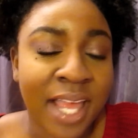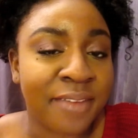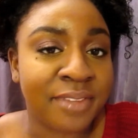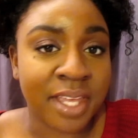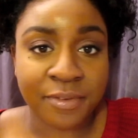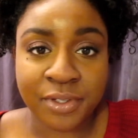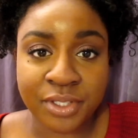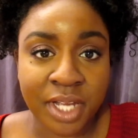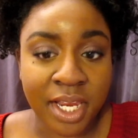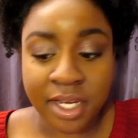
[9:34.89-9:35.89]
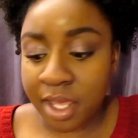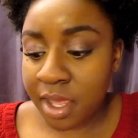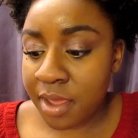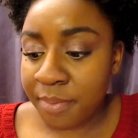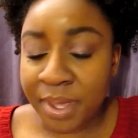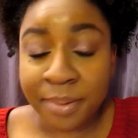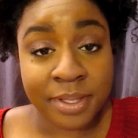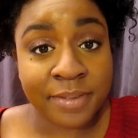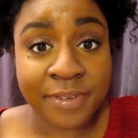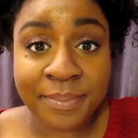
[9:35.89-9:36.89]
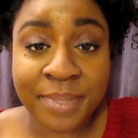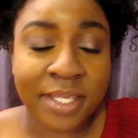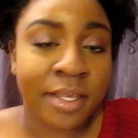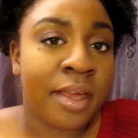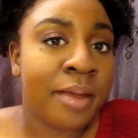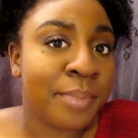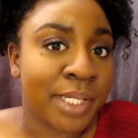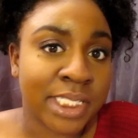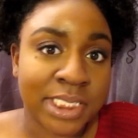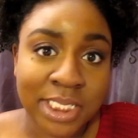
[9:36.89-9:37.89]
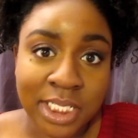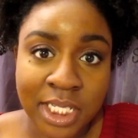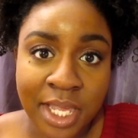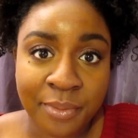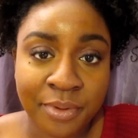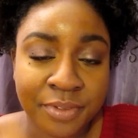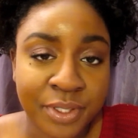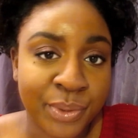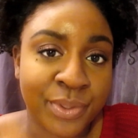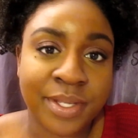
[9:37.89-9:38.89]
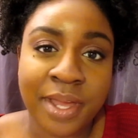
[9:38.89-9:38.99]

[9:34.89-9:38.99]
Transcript: I've never tried Maybelline Fit Me because looking at reviews,